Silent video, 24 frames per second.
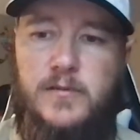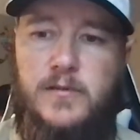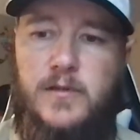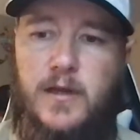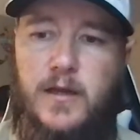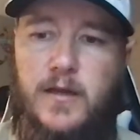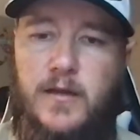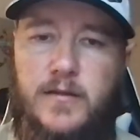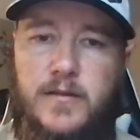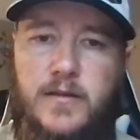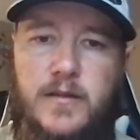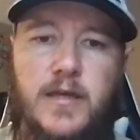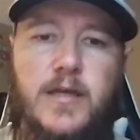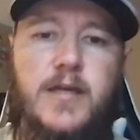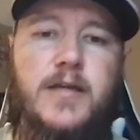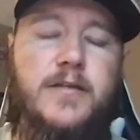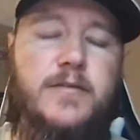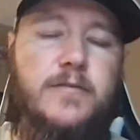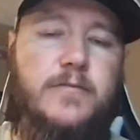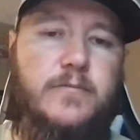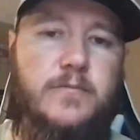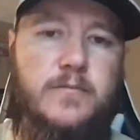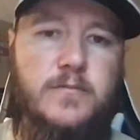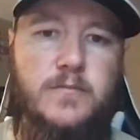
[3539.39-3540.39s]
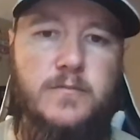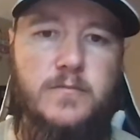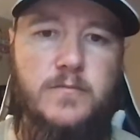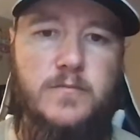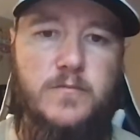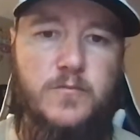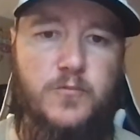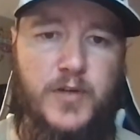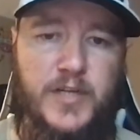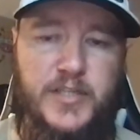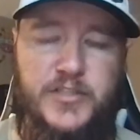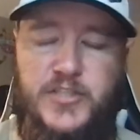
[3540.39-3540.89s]
and then
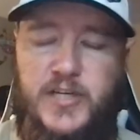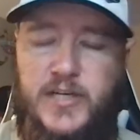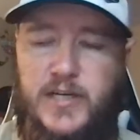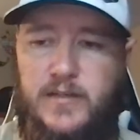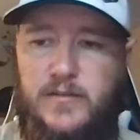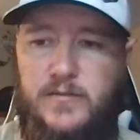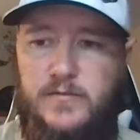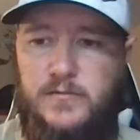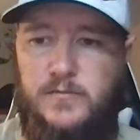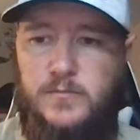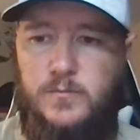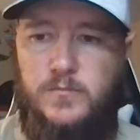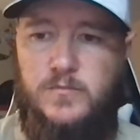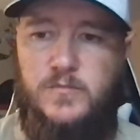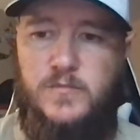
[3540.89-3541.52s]
reach out and